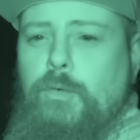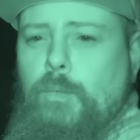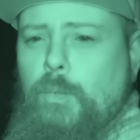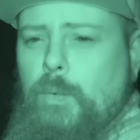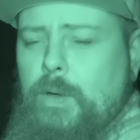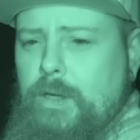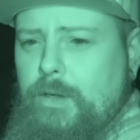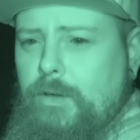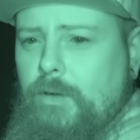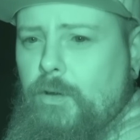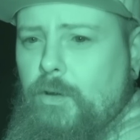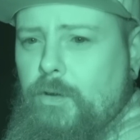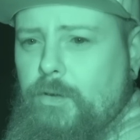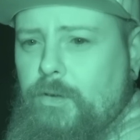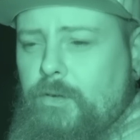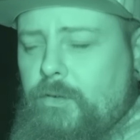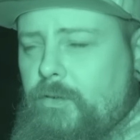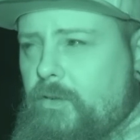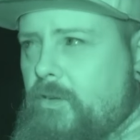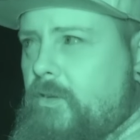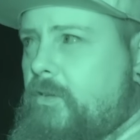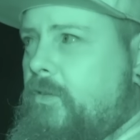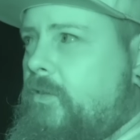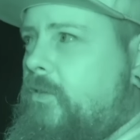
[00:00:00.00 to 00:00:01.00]
of weird
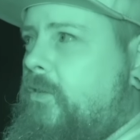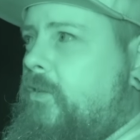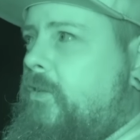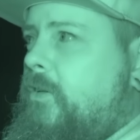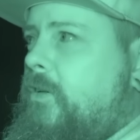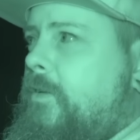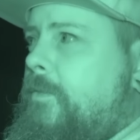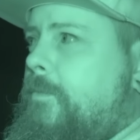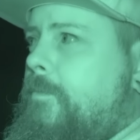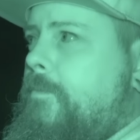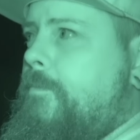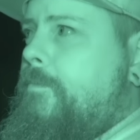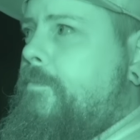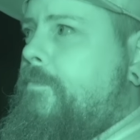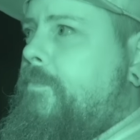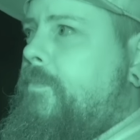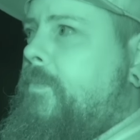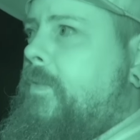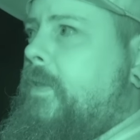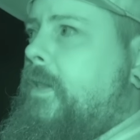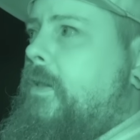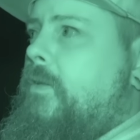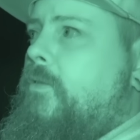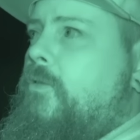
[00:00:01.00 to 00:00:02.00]
noises
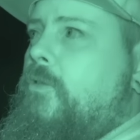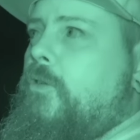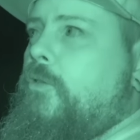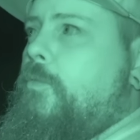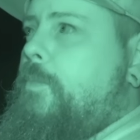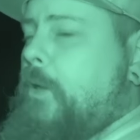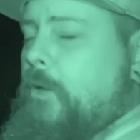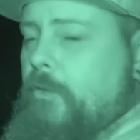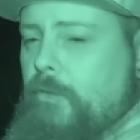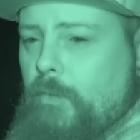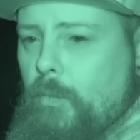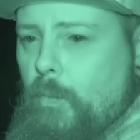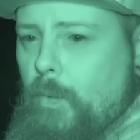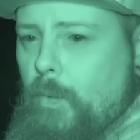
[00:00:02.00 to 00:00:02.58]
just because of